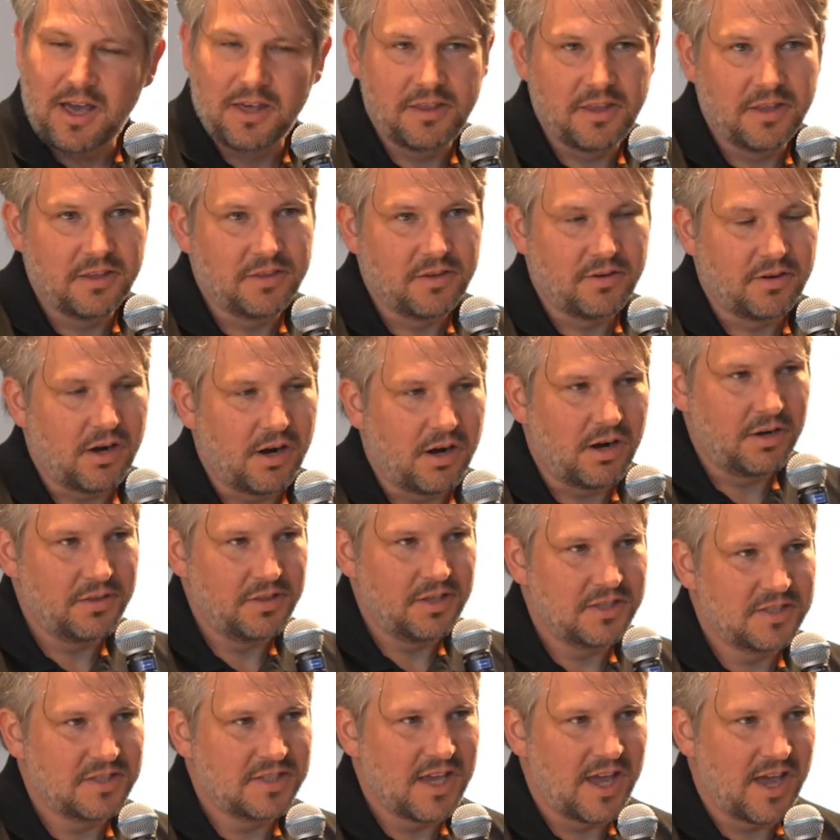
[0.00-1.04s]
I think there are
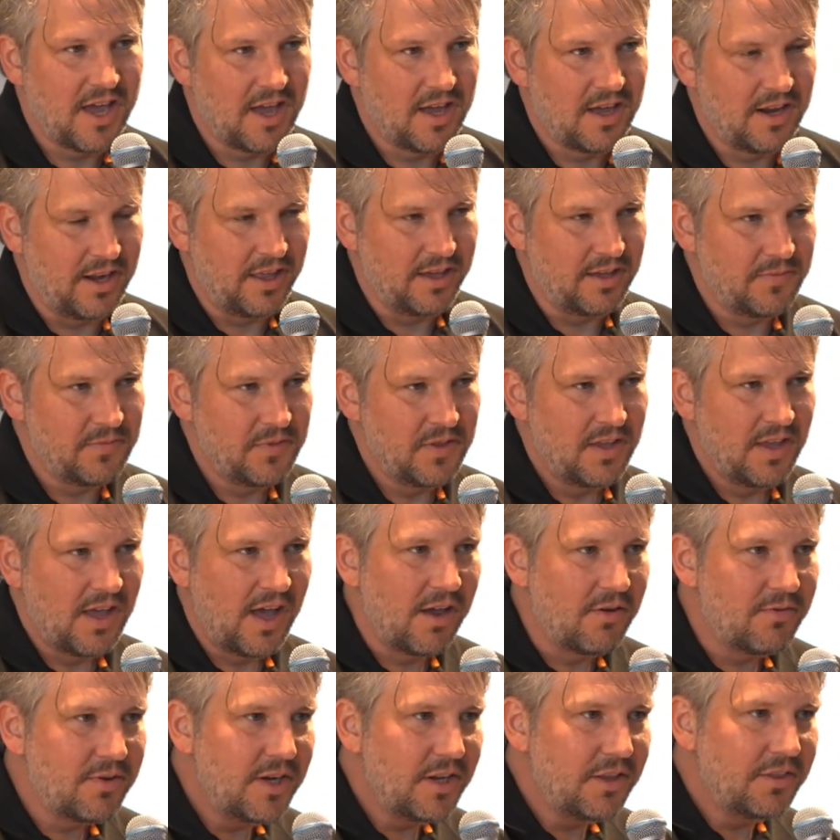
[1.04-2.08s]
these
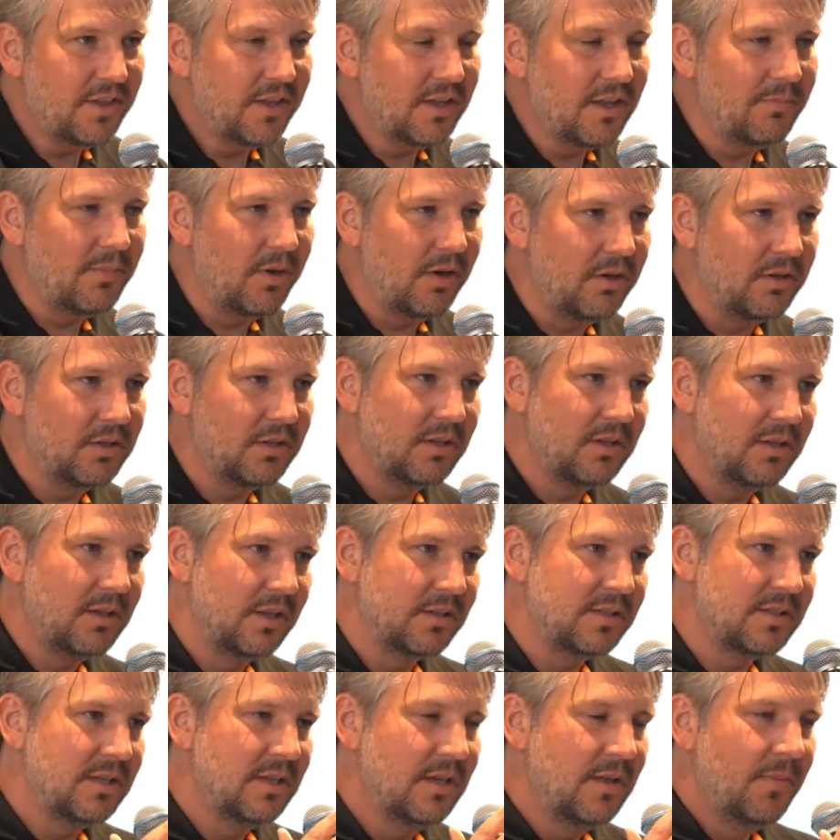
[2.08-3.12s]
I really think about
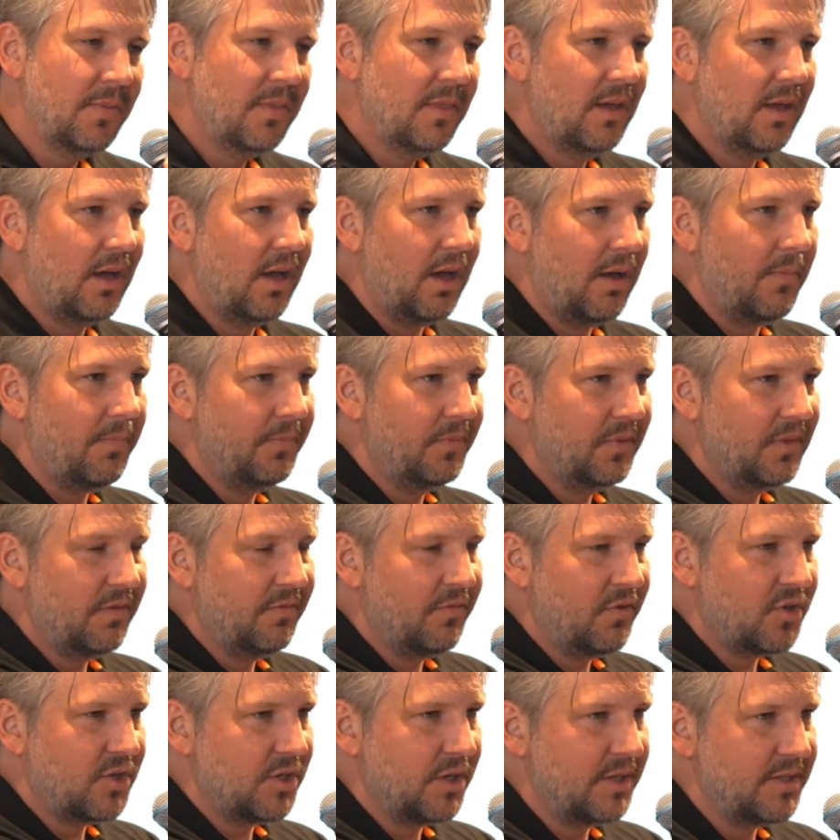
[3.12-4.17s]
this
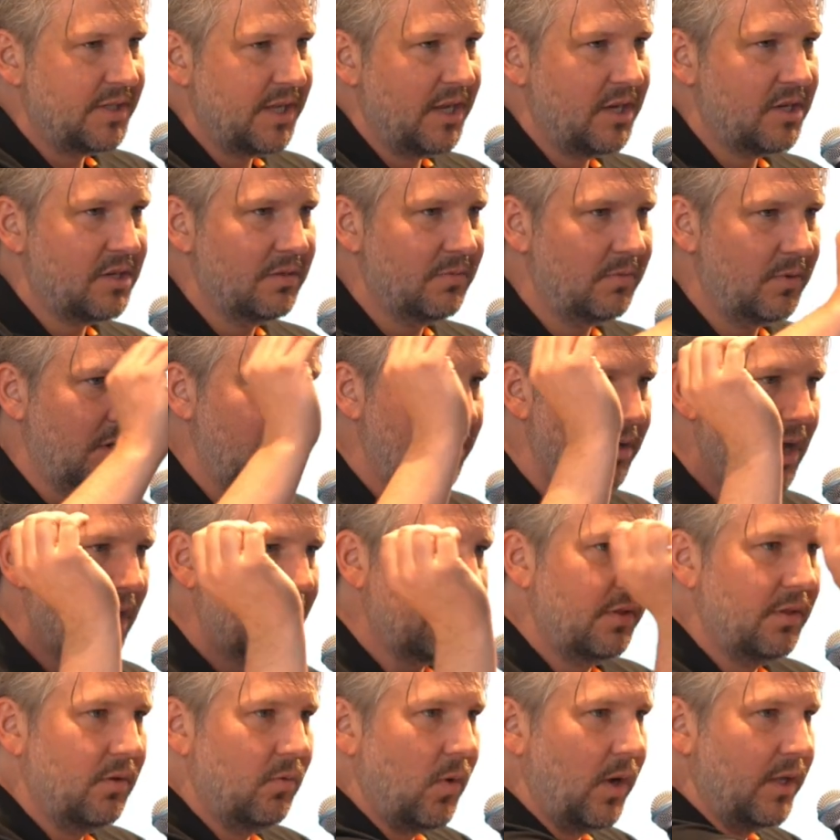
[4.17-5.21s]
visualization where you
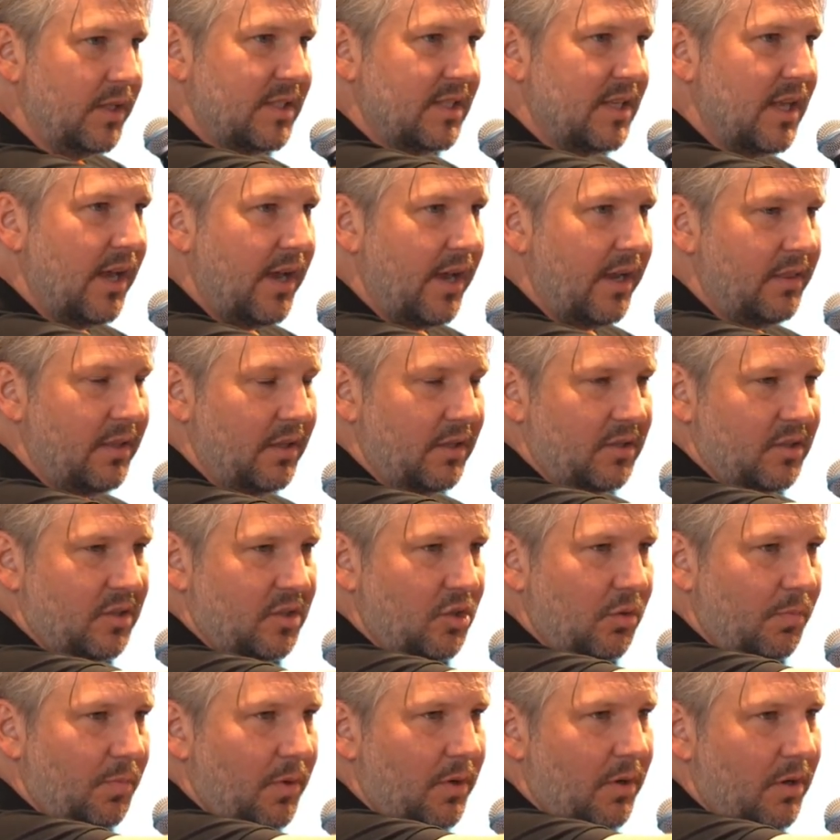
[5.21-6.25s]
have on the one side the
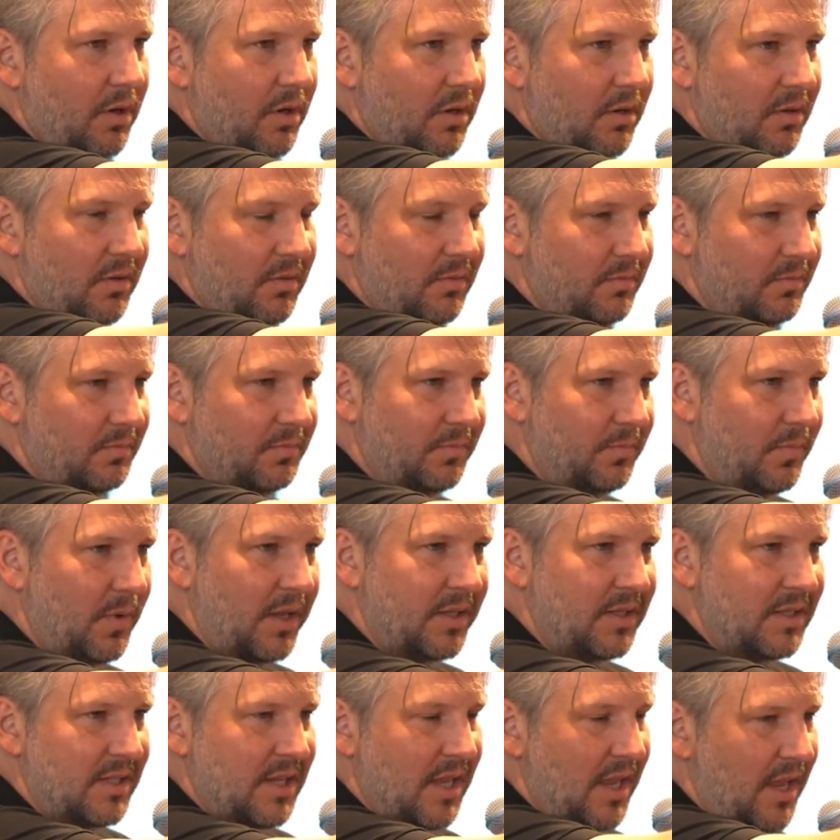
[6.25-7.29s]
super
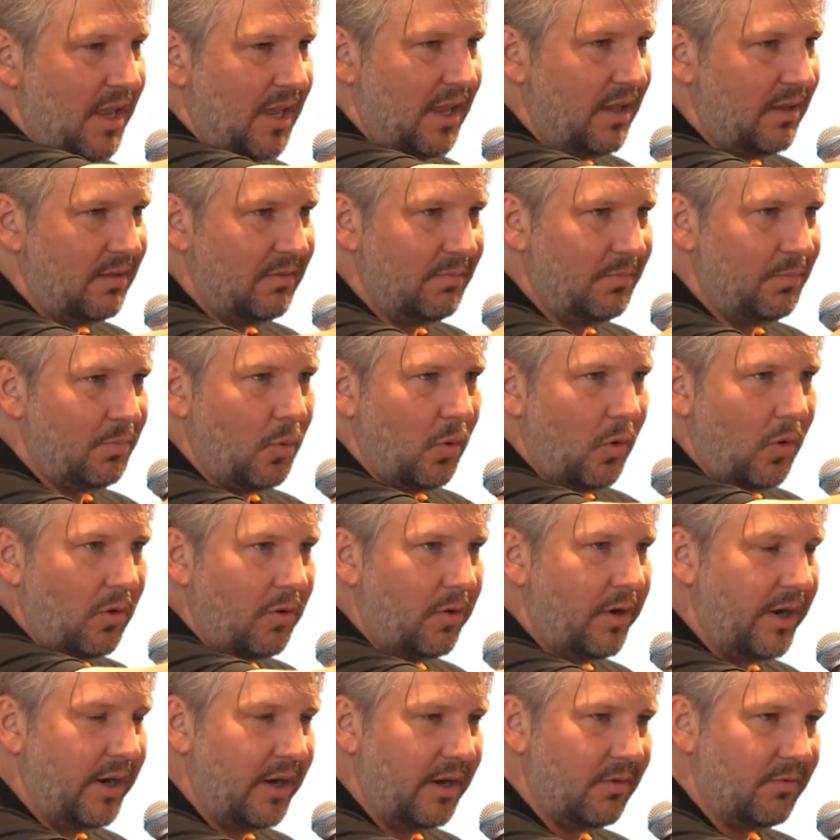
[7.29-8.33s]
mundane,
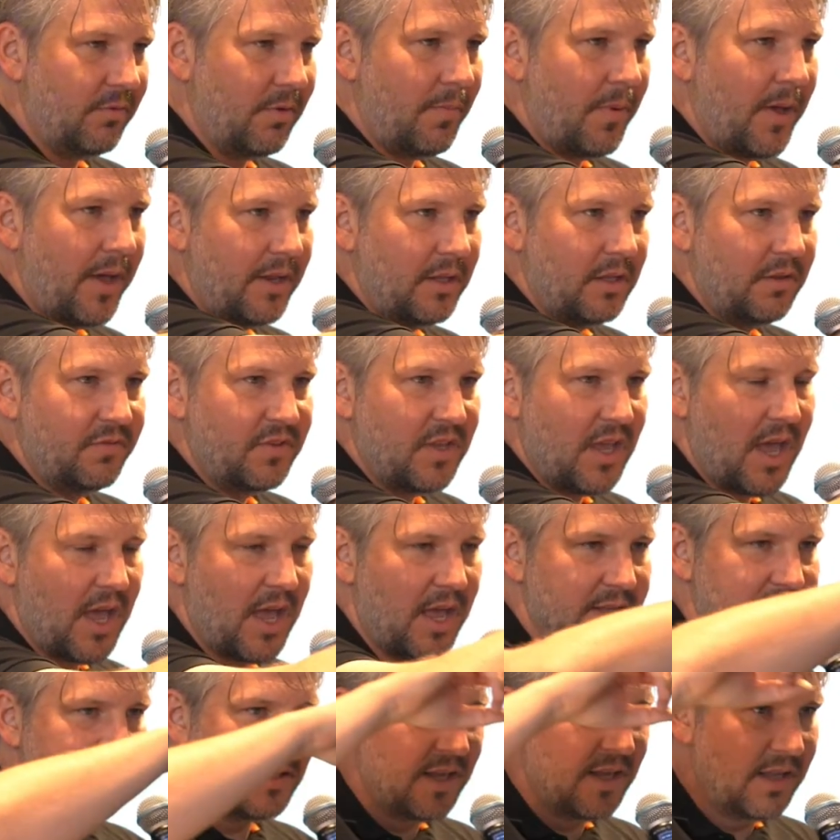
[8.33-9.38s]
boring, repetitive
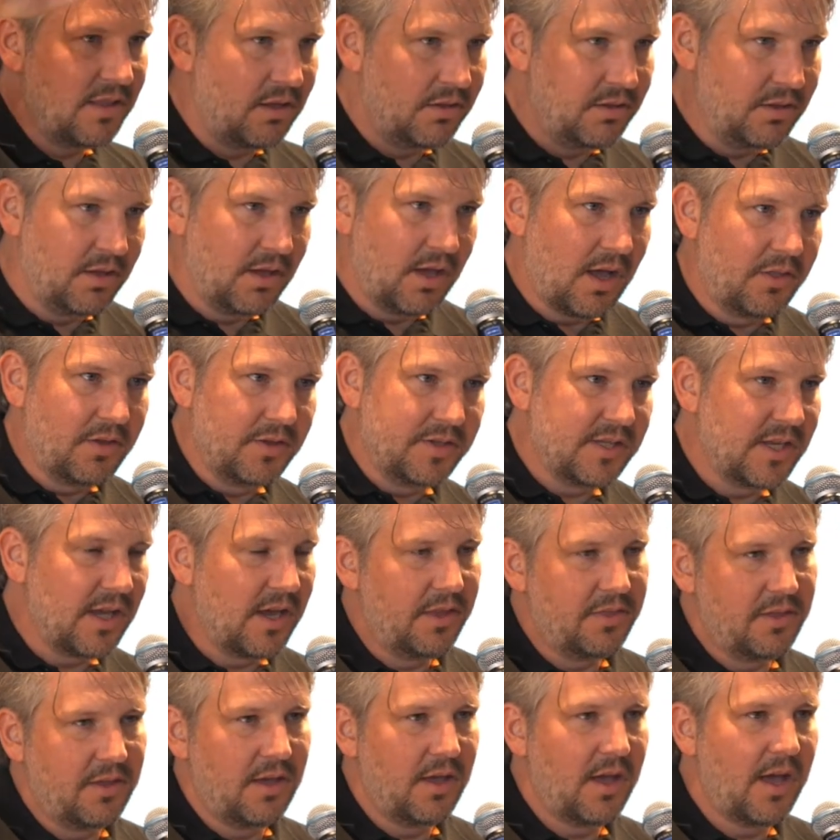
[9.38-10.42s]
tasks, and on the other
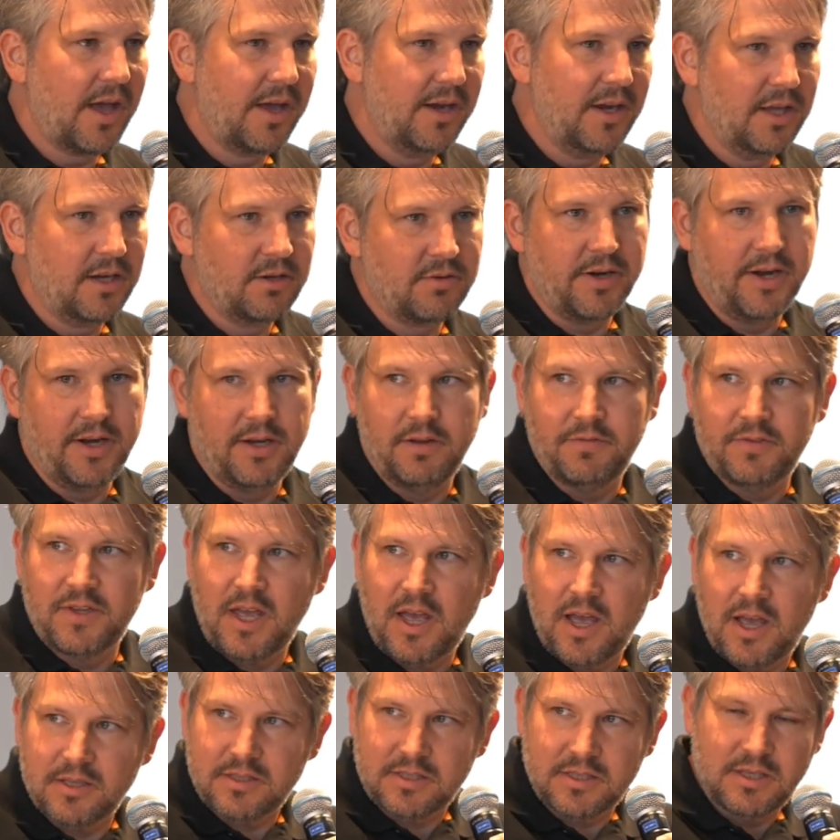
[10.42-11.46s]
side the highly creative
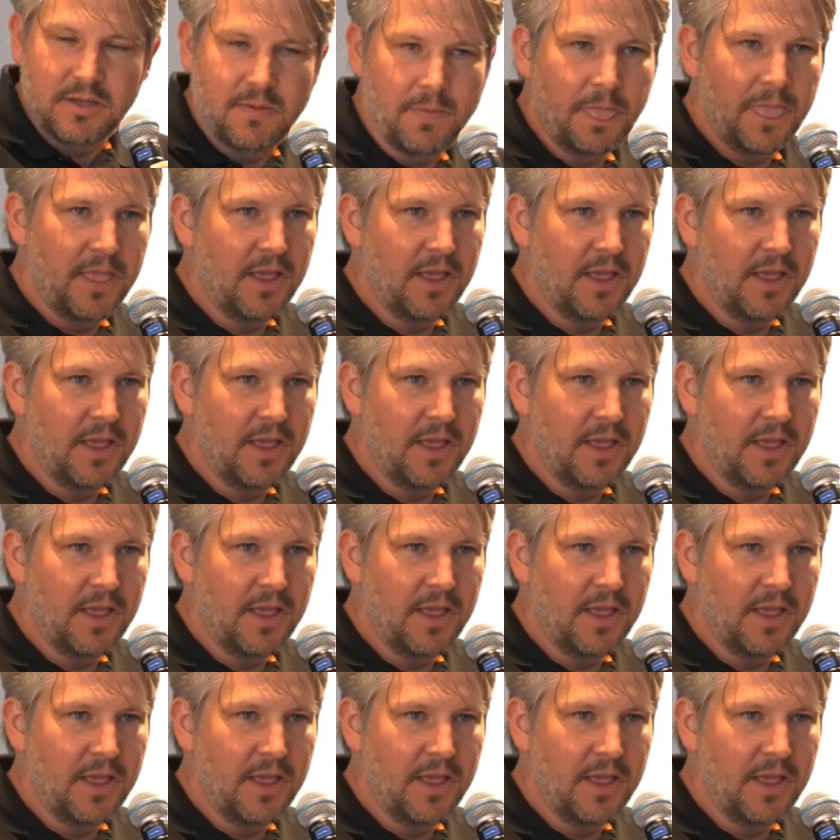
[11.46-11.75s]
tasks.